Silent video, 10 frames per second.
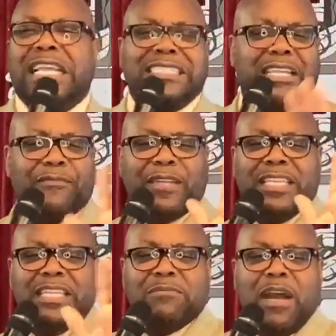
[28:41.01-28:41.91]
I said,
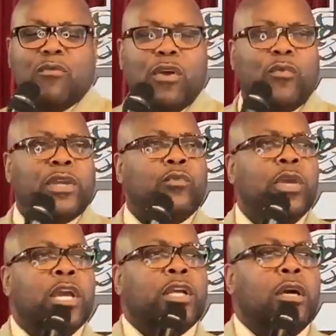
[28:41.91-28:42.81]
forget about what we
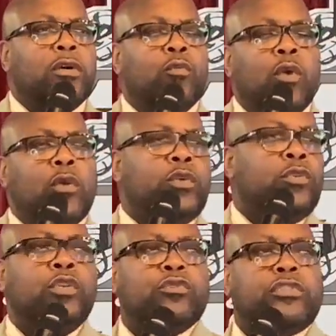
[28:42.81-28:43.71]
go what we
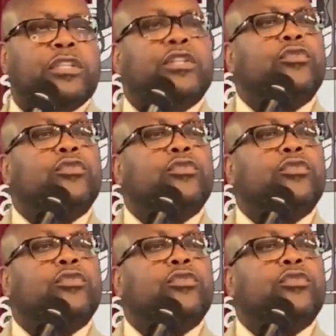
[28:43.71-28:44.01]
used to do.